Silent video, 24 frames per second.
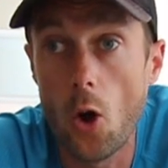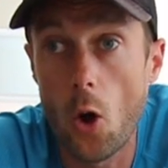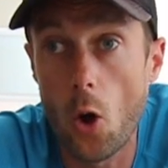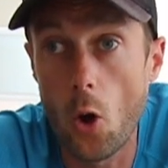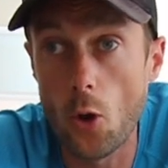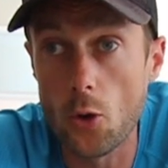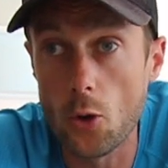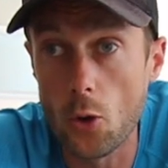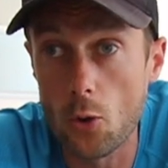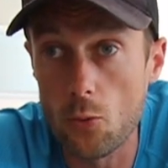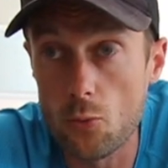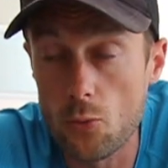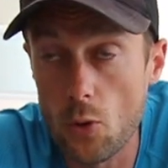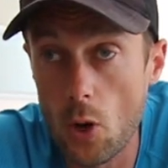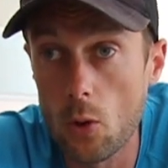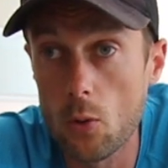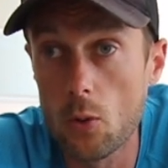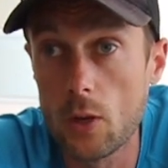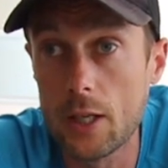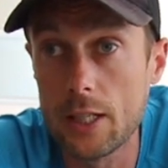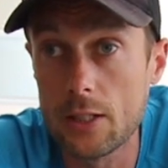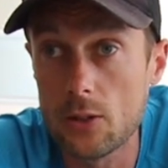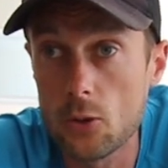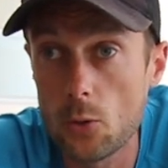on a
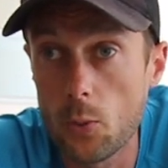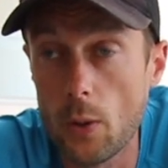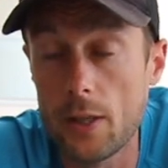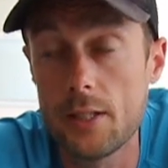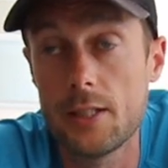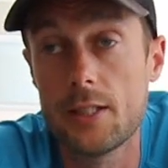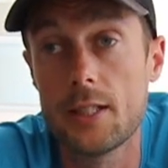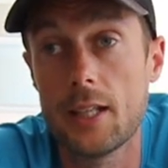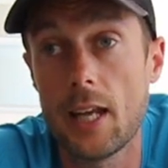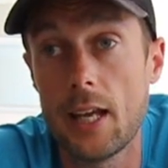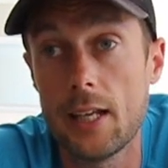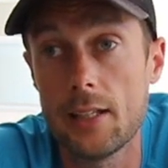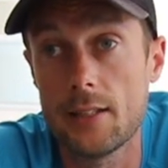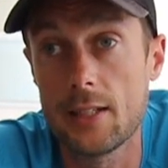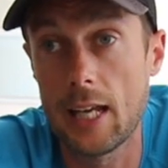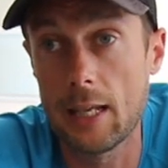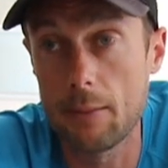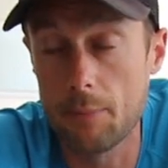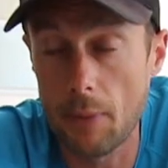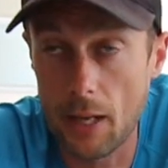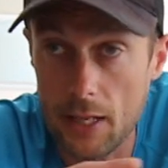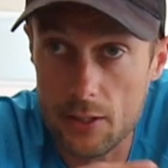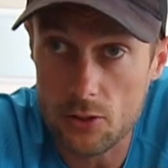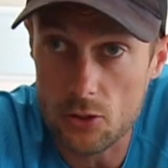rolling 28-day
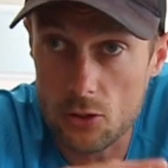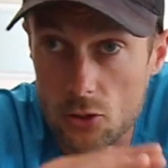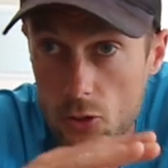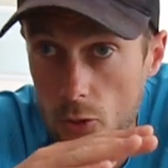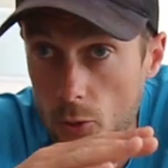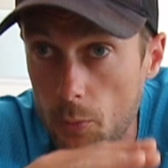basis.